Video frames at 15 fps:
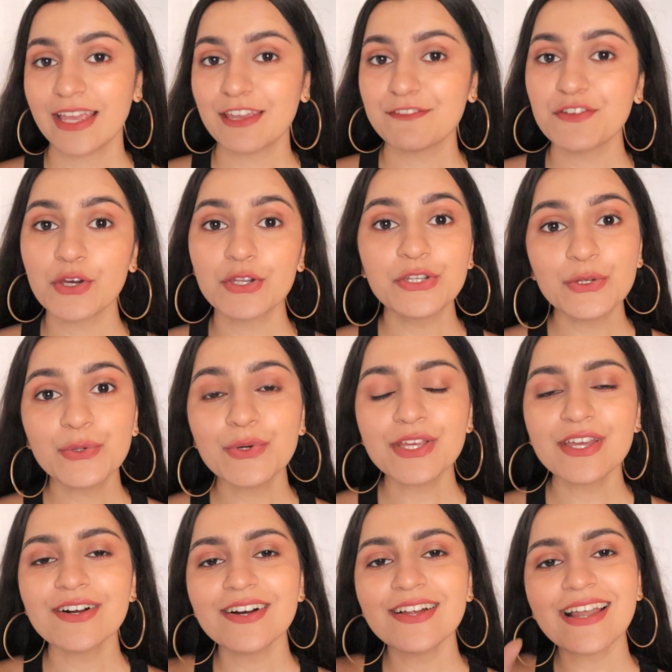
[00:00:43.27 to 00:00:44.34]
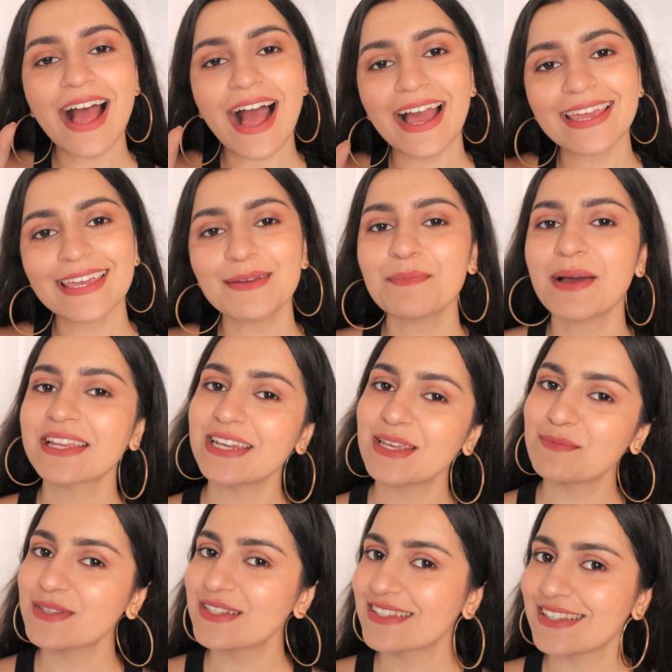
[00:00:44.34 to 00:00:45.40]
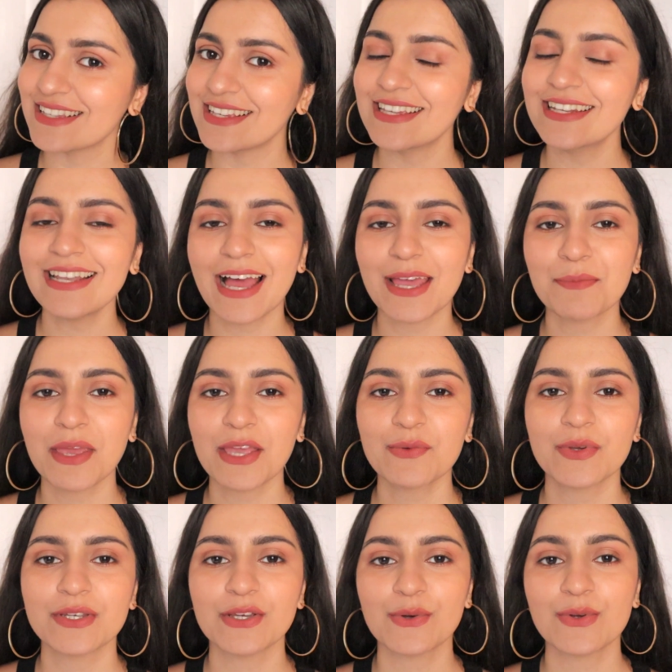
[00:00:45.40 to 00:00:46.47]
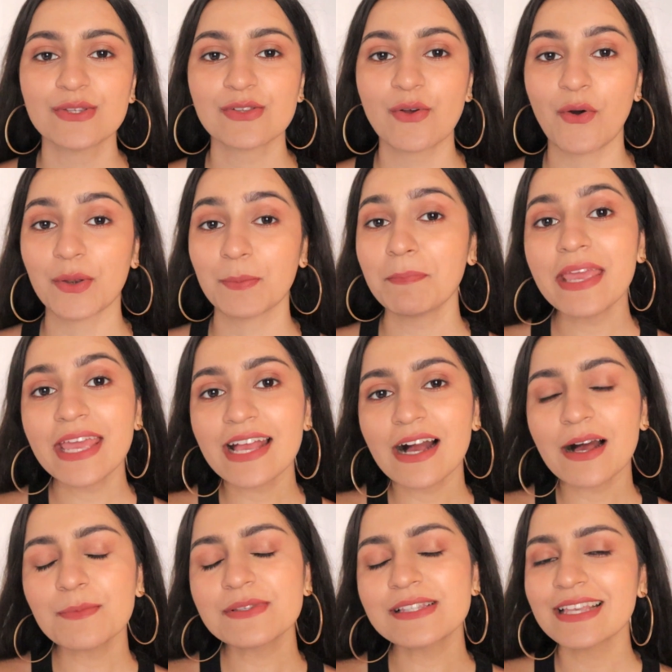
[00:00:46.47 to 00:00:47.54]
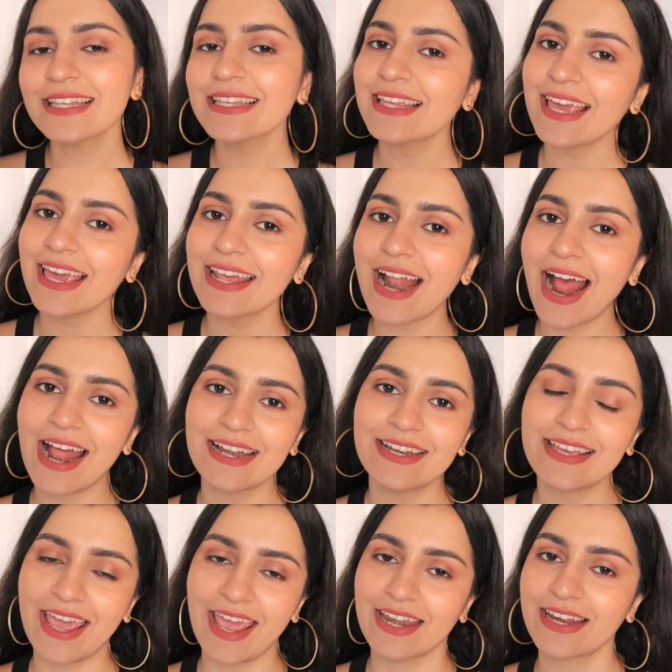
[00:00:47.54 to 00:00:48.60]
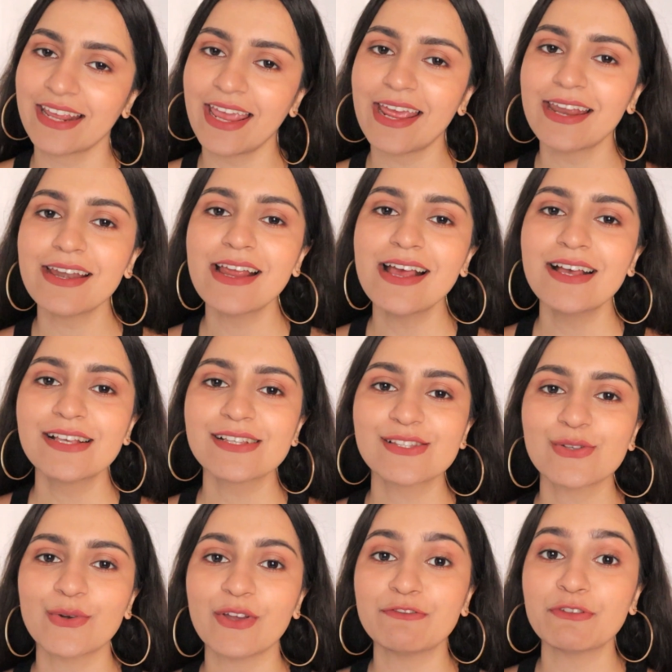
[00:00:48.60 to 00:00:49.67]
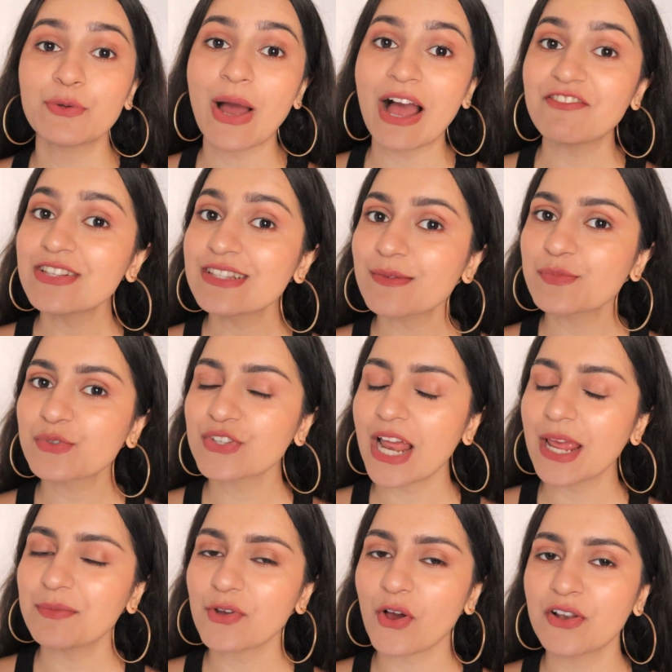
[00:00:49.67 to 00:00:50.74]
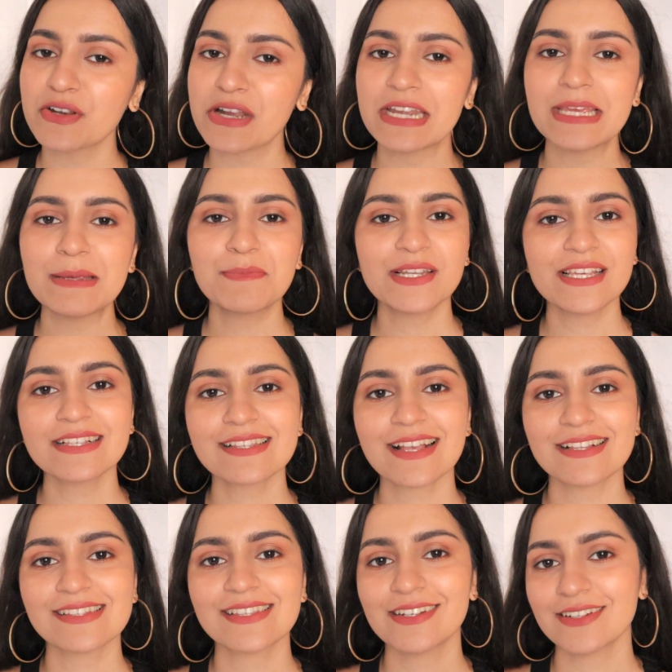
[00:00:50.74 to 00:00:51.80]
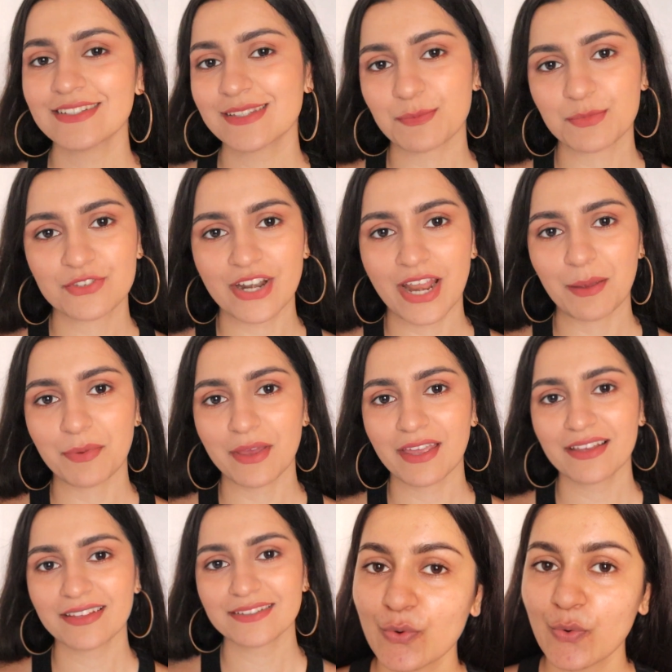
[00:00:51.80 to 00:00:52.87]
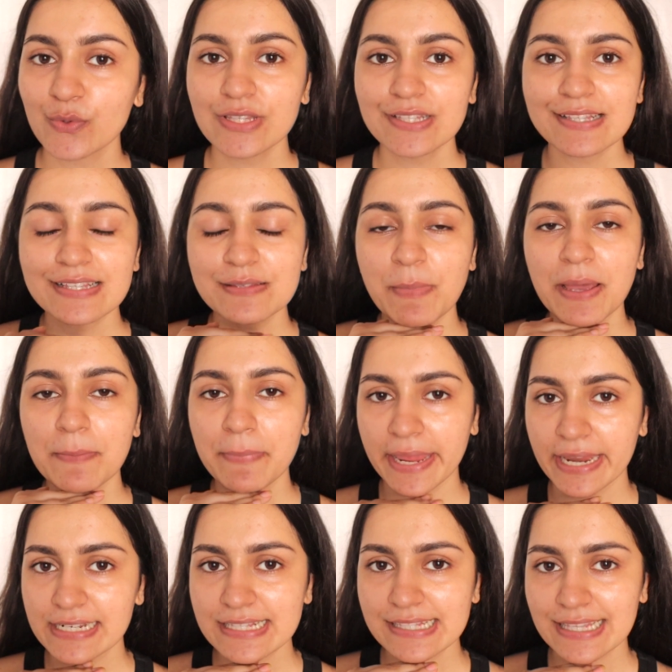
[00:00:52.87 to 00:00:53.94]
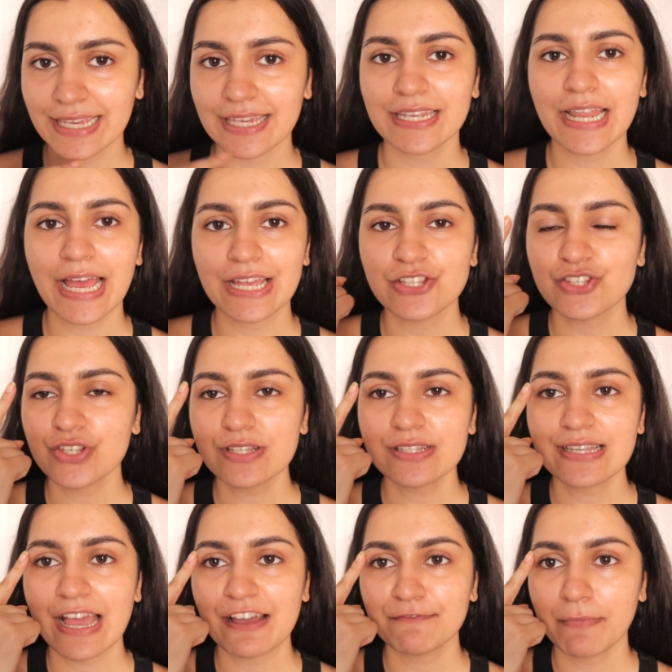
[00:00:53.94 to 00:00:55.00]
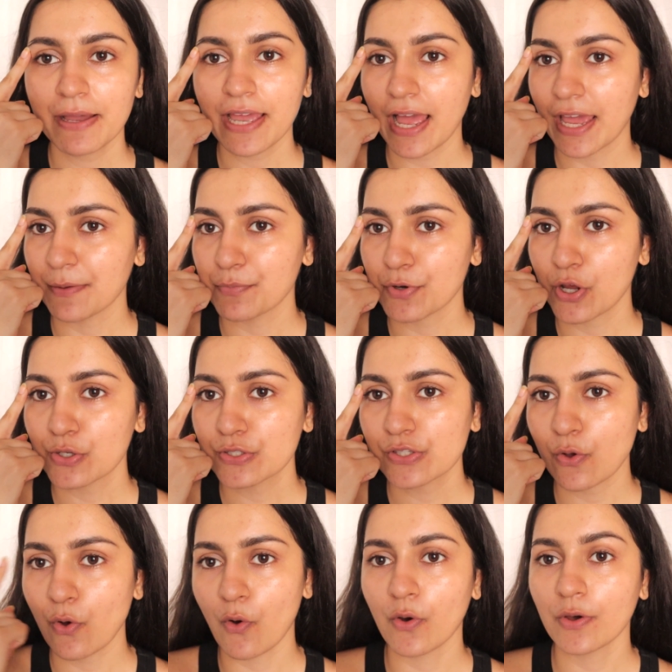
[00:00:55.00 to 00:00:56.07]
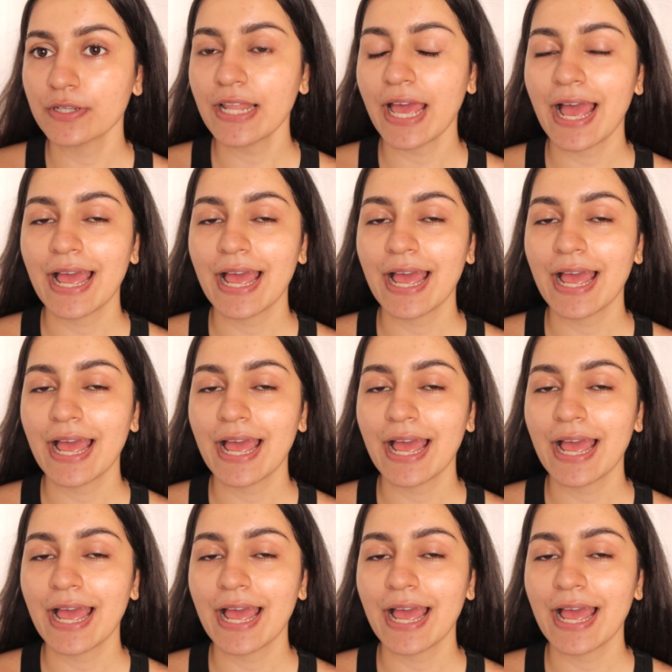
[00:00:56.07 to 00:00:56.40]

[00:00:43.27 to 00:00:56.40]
If you're new here, hi, my name is Zeel. I make videos on makeup, skincare and hair care. So if you haven't subscribed already, please consider subscribing. So this is my bare skin. I just have my eyebrows on,